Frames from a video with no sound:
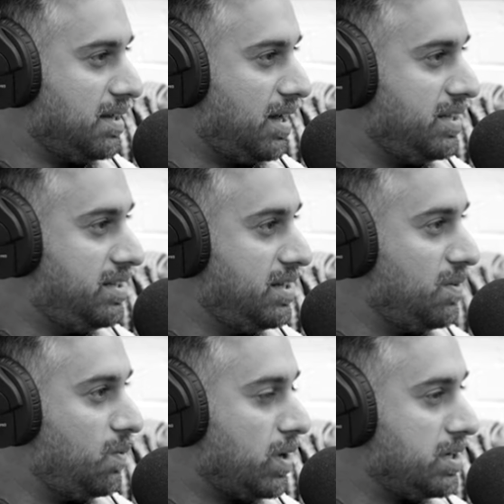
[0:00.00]
I
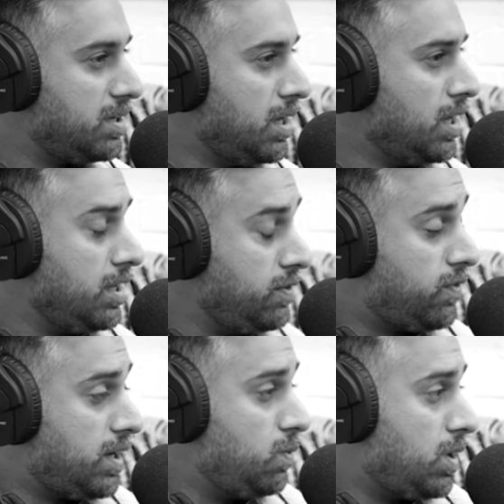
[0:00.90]
didn't want, if
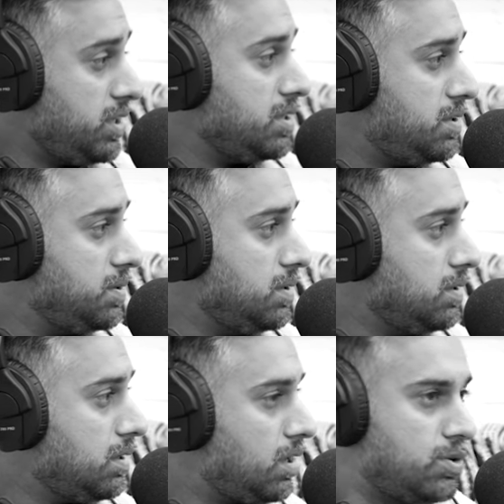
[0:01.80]
I wanted to,
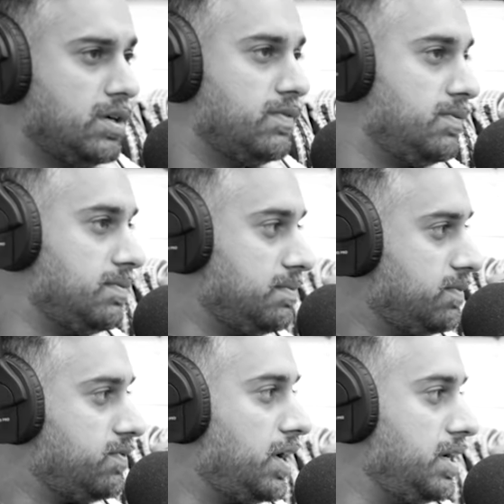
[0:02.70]
I could have
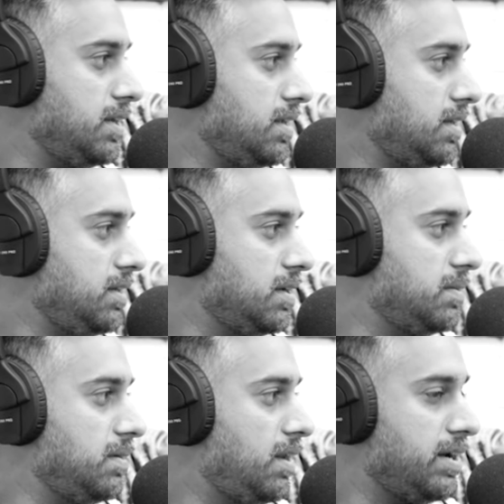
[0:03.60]
fight, you know,
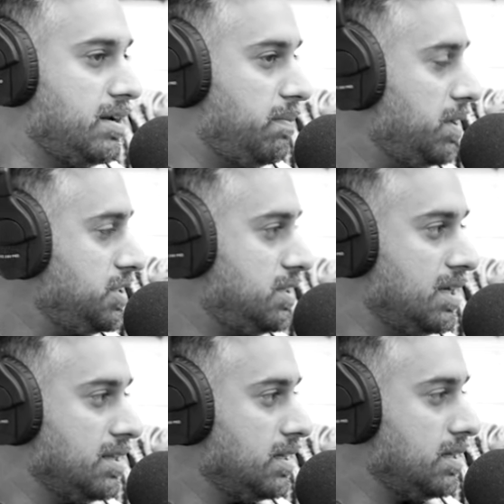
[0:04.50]
landed a punch there
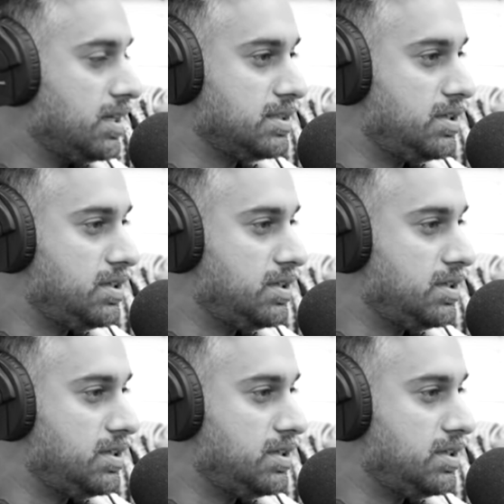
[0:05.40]
and there. I said,